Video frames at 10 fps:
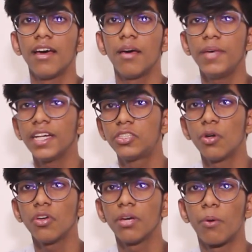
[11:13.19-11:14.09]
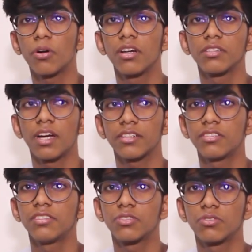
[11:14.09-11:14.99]
make sure your bottle is
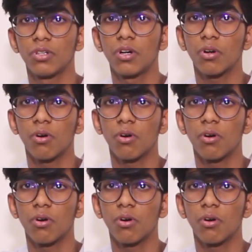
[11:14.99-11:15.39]
actually strong,